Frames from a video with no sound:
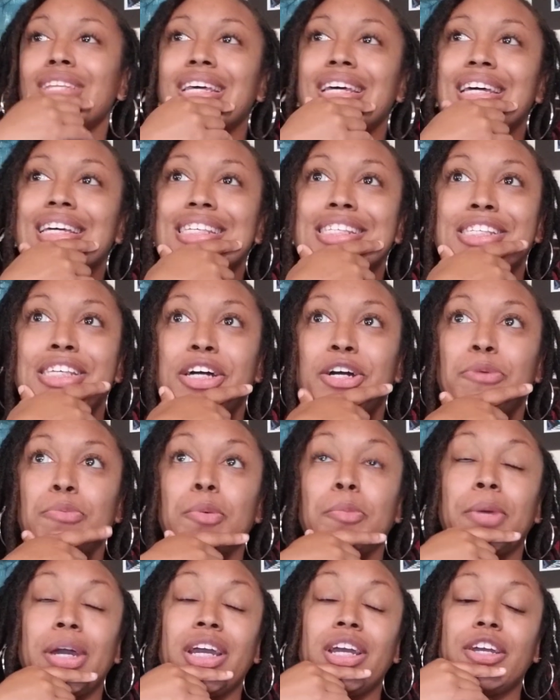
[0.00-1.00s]
So
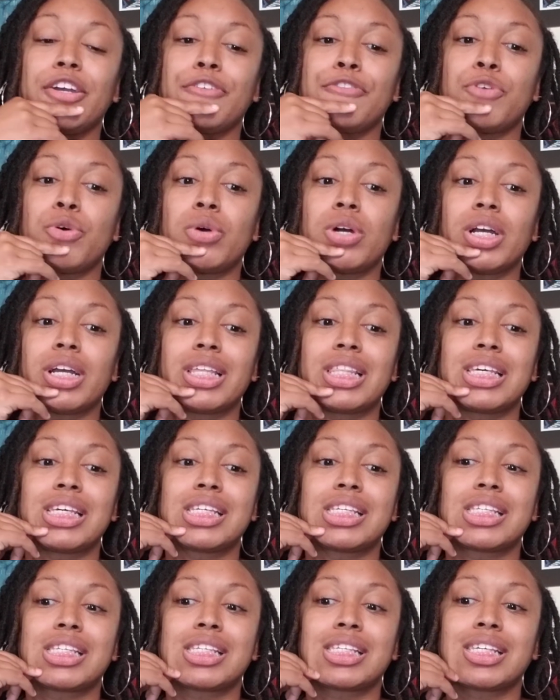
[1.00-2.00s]
preparing for
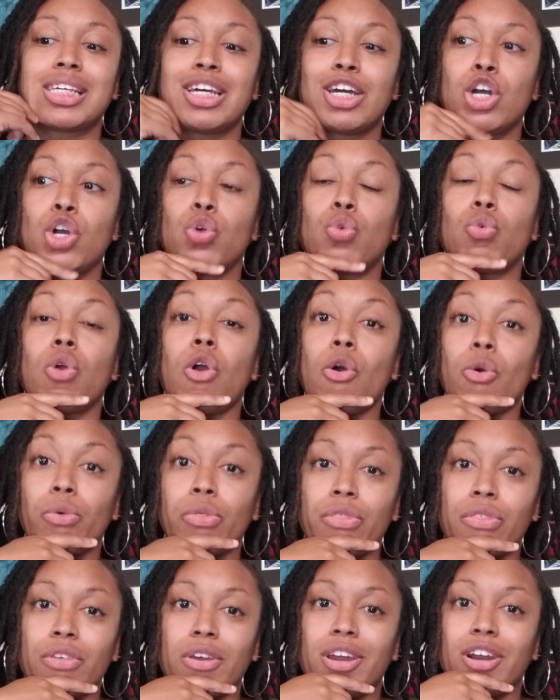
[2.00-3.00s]
this
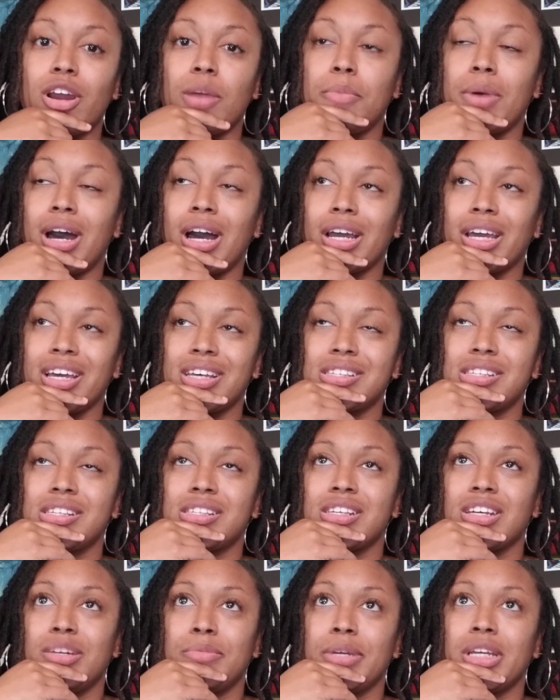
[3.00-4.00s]
growth in our podcast is
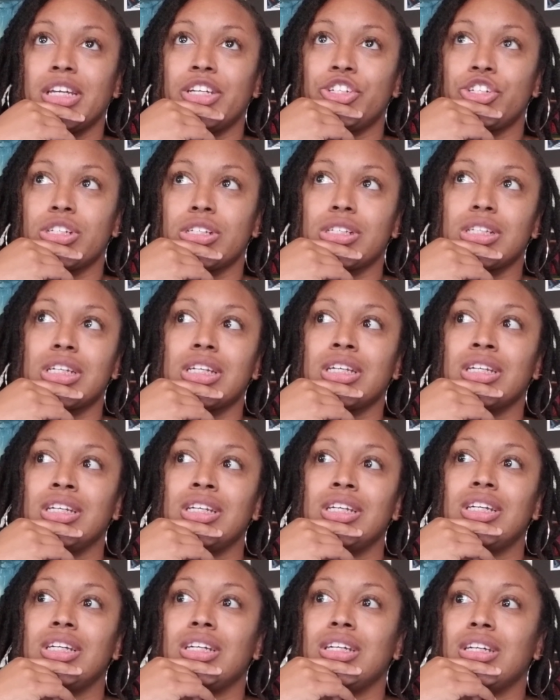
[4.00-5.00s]
going to be interesting.
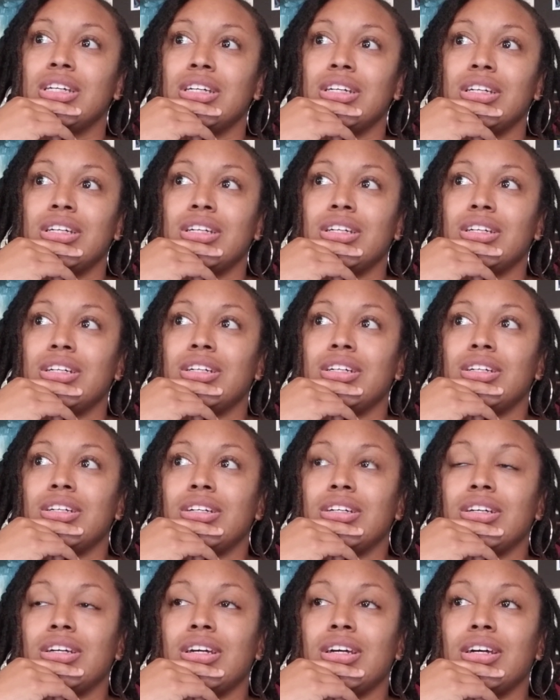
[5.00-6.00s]

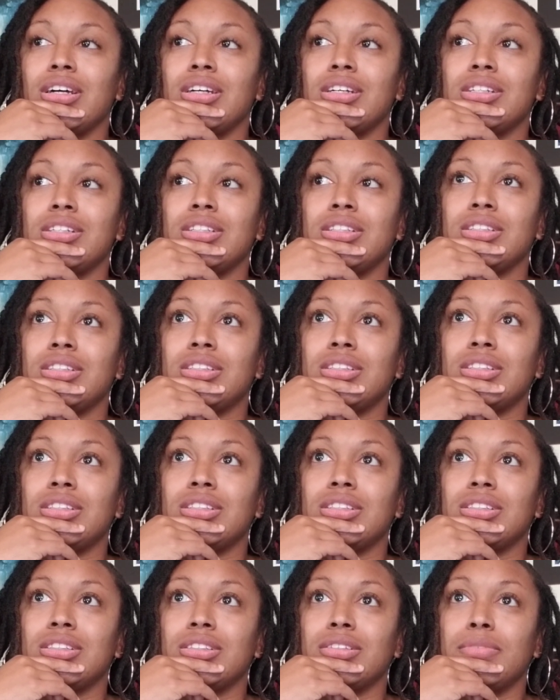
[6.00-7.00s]
Because
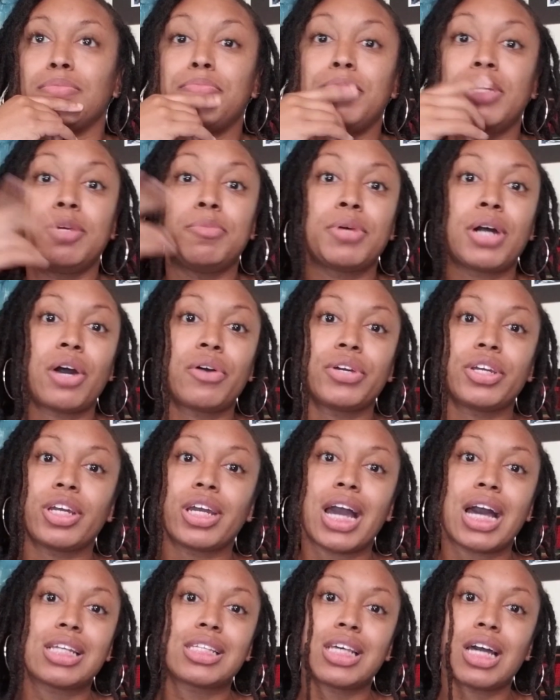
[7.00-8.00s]
people out here
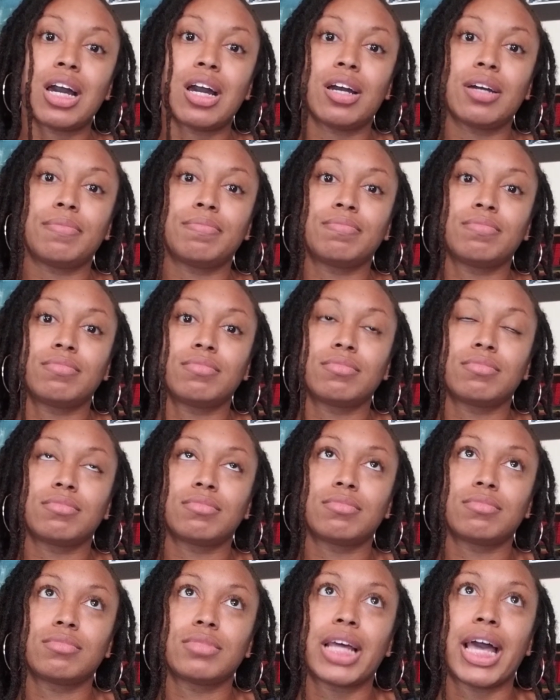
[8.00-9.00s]
got time.
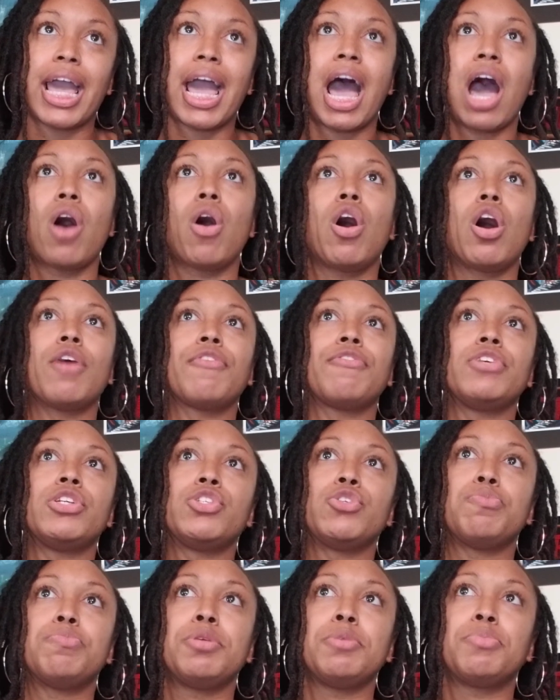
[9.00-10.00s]
Like, how often do
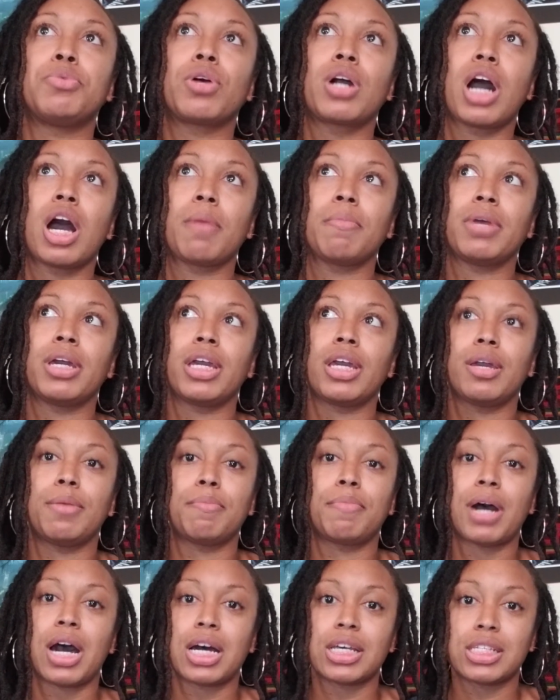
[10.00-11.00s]
people comment in
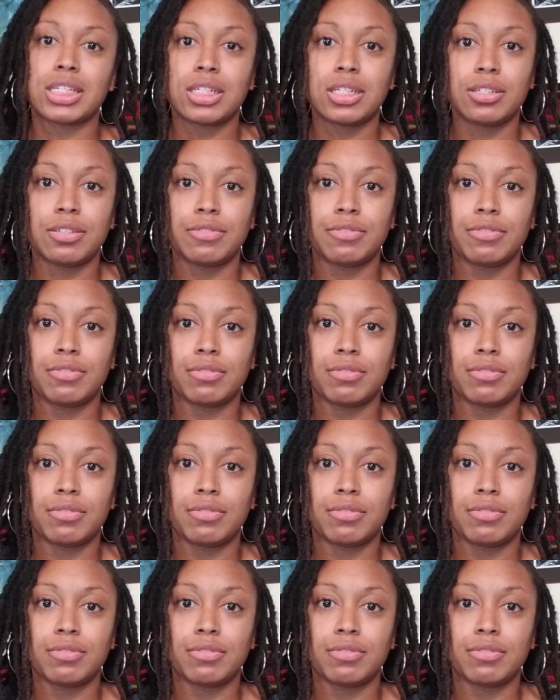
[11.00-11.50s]
positive